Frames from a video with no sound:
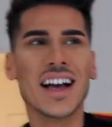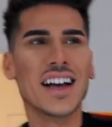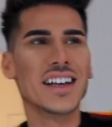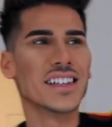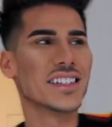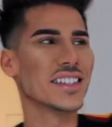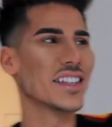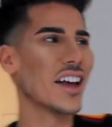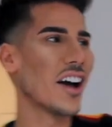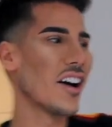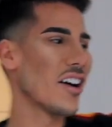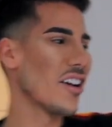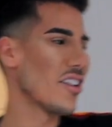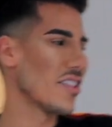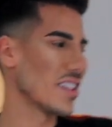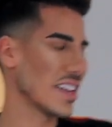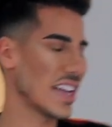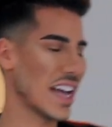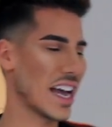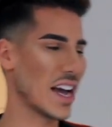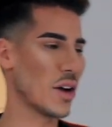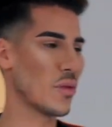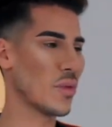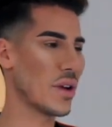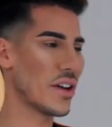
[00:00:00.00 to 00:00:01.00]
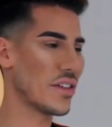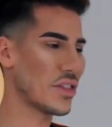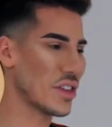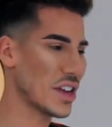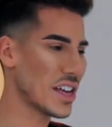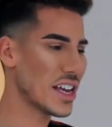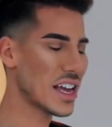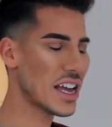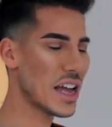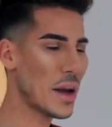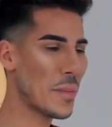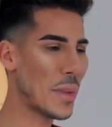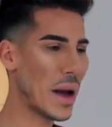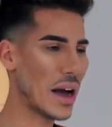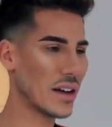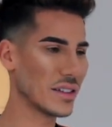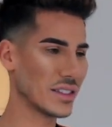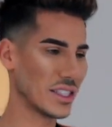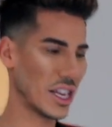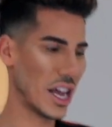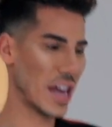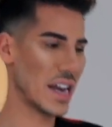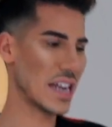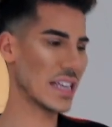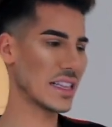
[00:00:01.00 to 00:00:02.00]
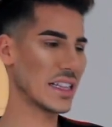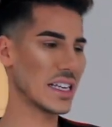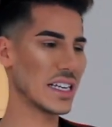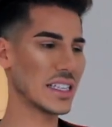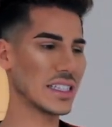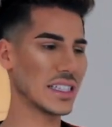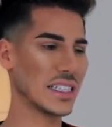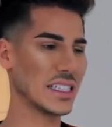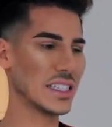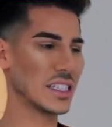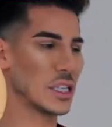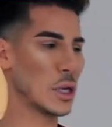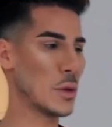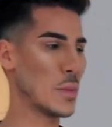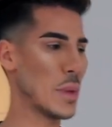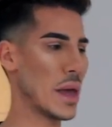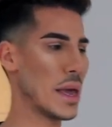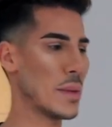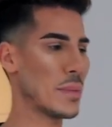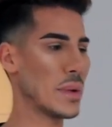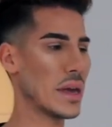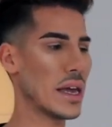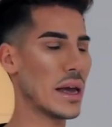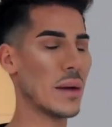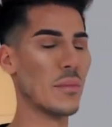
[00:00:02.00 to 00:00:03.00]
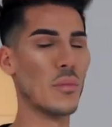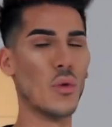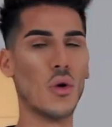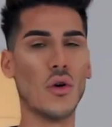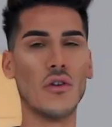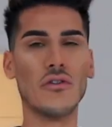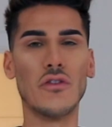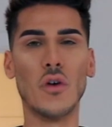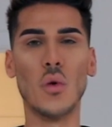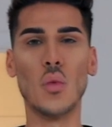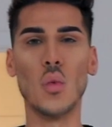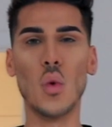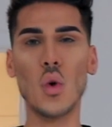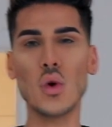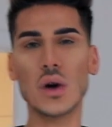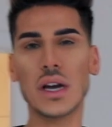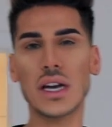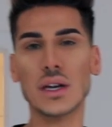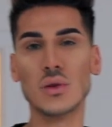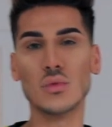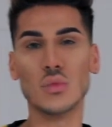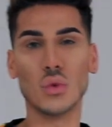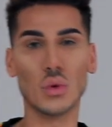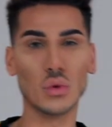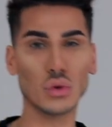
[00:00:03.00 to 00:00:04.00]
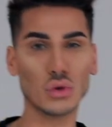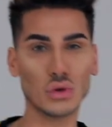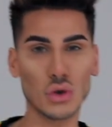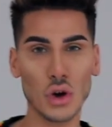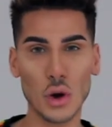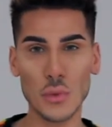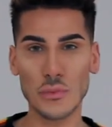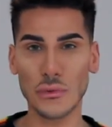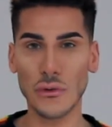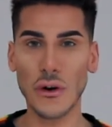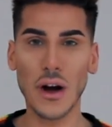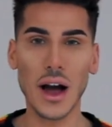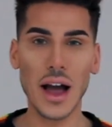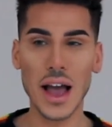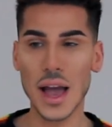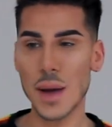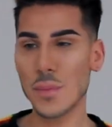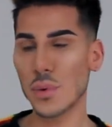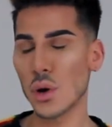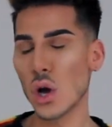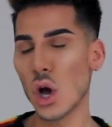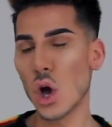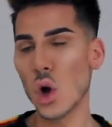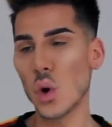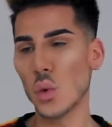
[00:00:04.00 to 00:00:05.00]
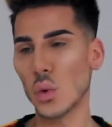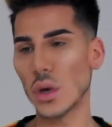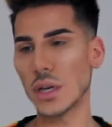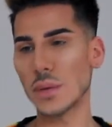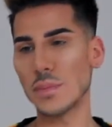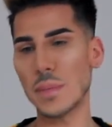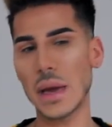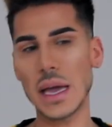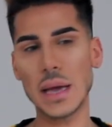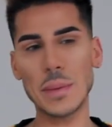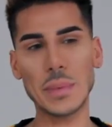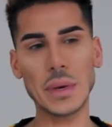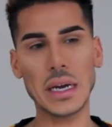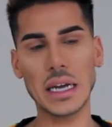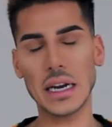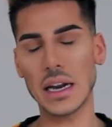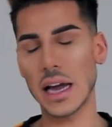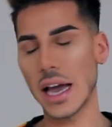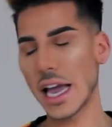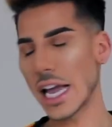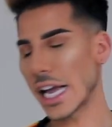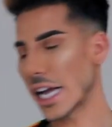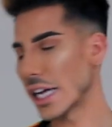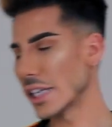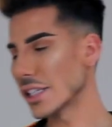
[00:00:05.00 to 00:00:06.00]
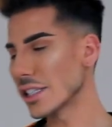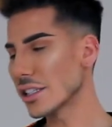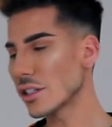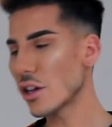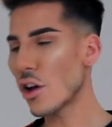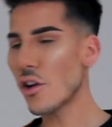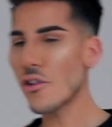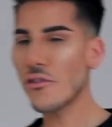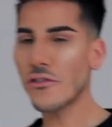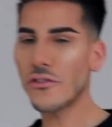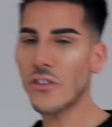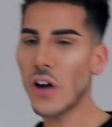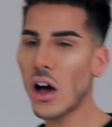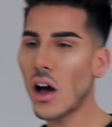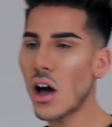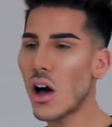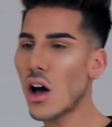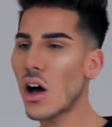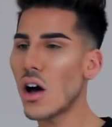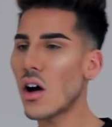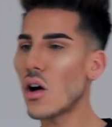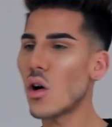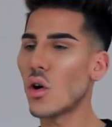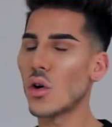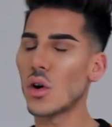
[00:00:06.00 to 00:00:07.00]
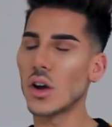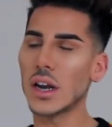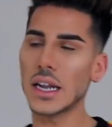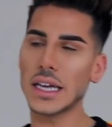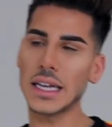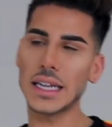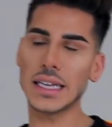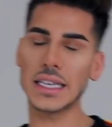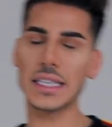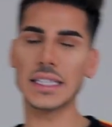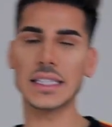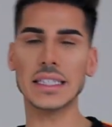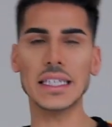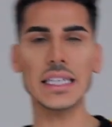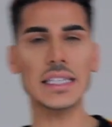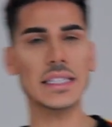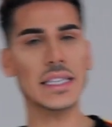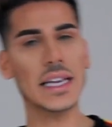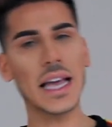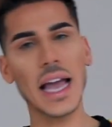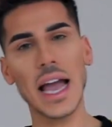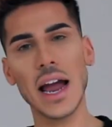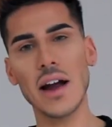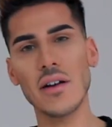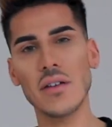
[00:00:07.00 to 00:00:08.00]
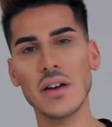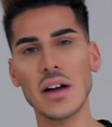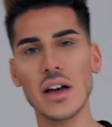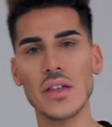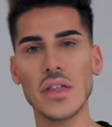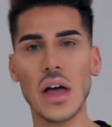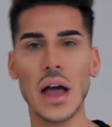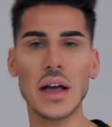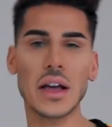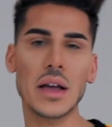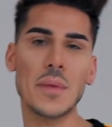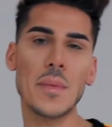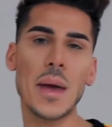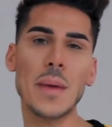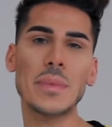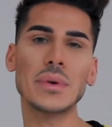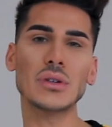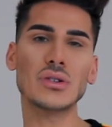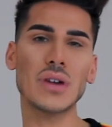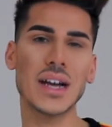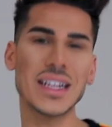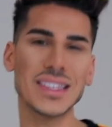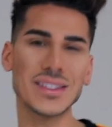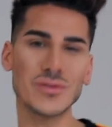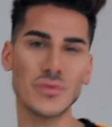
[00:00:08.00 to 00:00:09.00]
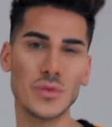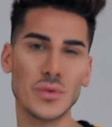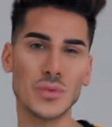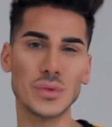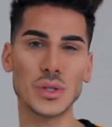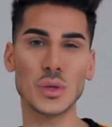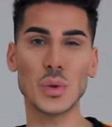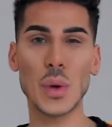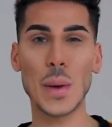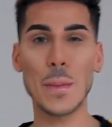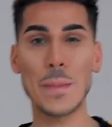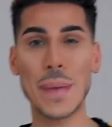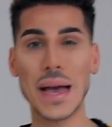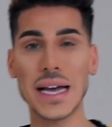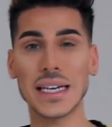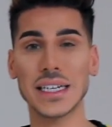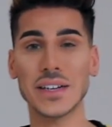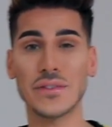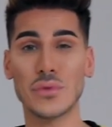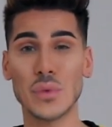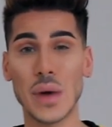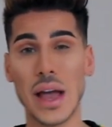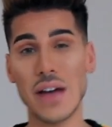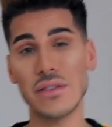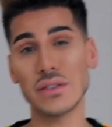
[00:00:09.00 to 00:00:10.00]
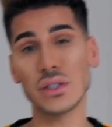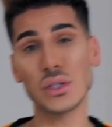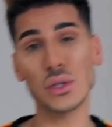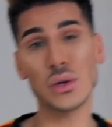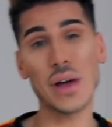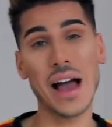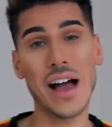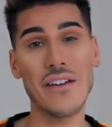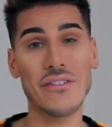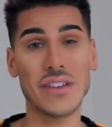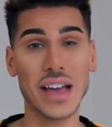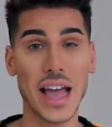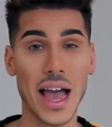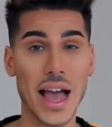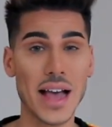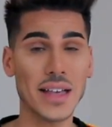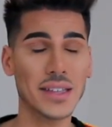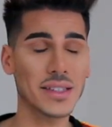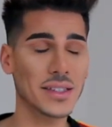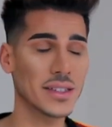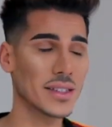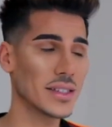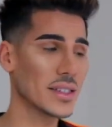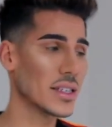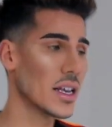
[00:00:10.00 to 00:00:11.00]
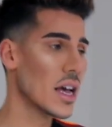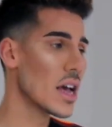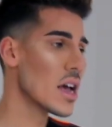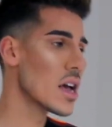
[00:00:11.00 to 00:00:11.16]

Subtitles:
So yeah, we're thinking about turning this into maybe more of a walk-in wardrobe vibe, with maybe like a sofa or like a seating area that I can maybe transform to a bed if we ever do have guests.